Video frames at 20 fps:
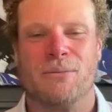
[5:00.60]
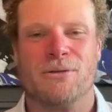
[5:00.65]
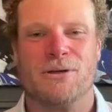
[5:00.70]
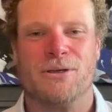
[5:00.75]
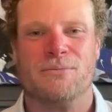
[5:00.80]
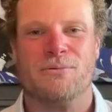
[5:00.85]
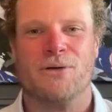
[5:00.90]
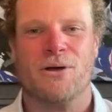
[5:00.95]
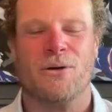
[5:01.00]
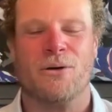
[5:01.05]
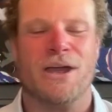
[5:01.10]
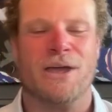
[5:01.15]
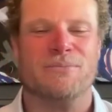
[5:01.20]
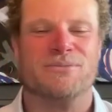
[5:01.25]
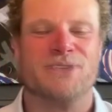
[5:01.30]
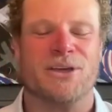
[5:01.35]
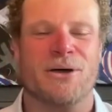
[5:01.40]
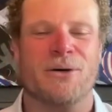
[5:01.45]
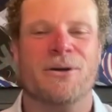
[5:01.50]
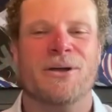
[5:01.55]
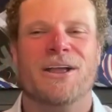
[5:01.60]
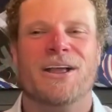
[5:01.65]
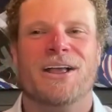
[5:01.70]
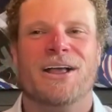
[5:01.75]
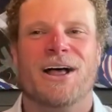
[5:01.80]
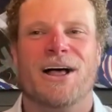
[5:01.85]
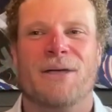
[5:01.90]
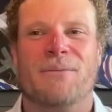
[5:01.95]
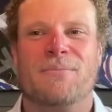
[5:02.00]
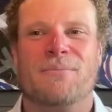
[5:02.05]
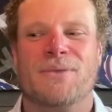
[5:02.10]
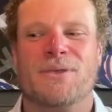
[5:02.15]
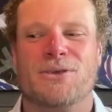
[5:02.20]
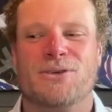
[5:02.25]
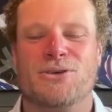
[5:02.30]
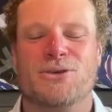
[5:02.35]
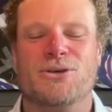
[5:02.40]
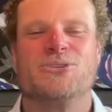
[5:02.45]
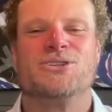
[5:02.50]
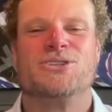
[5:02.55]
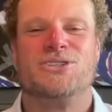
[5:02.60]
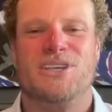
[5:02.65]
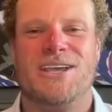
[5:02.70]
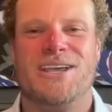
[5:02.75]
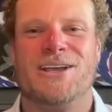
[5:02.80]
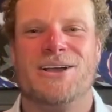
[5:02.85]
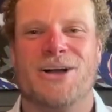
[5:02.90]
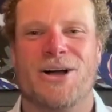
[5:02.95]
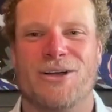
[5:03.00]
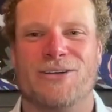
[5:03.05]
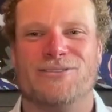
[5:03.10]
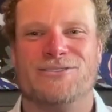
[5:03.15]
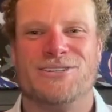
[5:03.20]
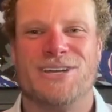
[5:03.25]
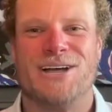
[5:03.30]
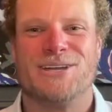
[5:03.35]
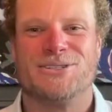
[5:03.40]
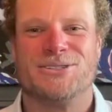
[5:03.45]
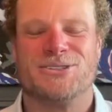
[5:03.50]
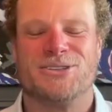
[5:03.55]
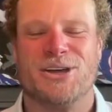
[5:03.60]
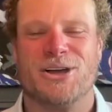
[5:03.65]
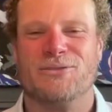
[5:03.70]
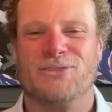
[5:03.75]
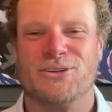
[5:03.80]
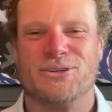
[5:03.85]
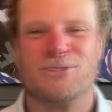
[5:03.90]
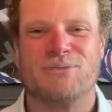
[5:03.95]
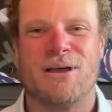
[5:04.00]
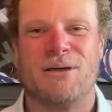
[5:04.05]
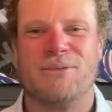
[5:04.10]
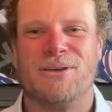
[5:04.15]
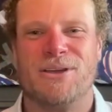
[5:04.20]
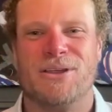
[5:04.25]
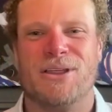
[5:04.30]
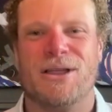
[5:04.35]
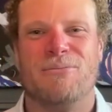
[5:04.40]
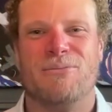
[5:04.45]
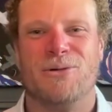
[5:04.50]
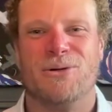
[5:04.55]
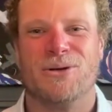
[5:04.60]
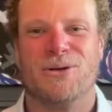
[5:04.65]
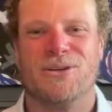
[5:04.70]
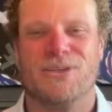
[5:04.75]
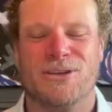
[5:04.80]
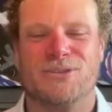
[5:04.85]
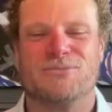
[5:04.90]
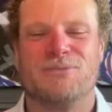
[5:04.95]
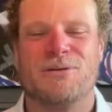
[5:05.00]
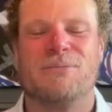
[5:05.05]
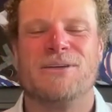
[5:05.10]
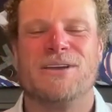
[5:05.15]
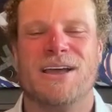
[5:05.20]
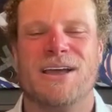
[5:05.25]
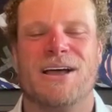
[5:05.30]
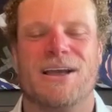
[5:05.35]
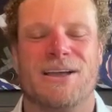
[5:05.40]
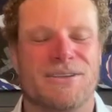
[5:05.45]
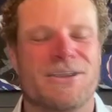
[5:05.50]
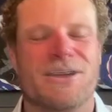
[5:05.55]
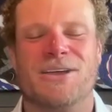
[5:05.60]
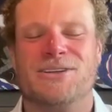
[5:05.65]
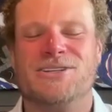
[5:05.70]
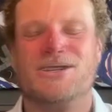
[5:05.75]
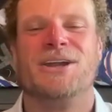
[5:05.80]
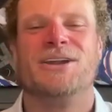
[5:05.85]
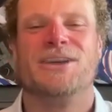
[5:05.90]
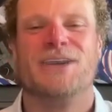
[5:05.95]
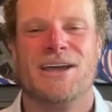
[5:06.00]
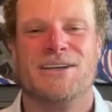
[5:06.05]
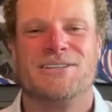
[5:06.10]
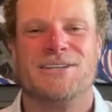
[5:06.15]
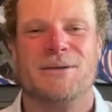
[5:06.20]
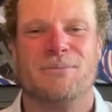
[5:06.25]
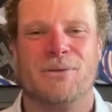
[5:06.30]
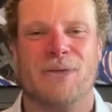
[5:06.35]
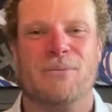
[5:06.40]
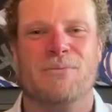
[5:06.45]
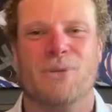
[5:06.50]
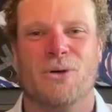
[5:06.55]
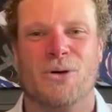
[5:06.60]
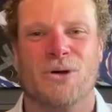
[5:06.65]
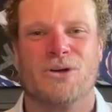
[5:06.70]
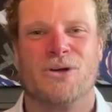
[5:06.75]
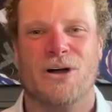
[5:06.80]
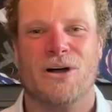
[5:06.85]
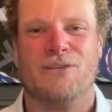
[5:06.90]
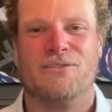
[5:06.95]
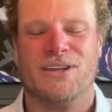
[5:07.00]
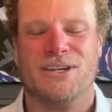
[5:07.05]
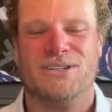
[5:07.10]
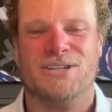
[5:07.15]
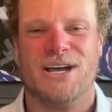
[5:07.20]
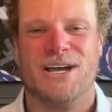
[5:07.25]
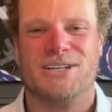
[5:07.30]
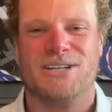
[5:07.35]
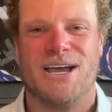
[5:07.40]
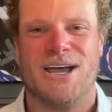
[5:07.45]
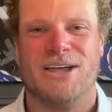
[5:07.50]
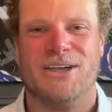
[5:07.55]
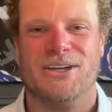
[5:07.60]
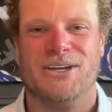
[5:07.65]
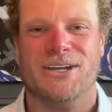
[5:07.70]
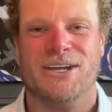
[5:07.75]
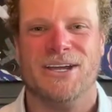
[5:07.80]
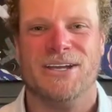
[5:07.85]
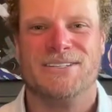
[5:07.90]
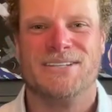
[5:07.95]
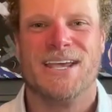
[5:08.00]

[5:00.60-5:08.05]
Pro-Am. So you're seeing all of Josh's golf. There's probably a lot more. There's probably a ton of guys that play more golf than Josh Allen does.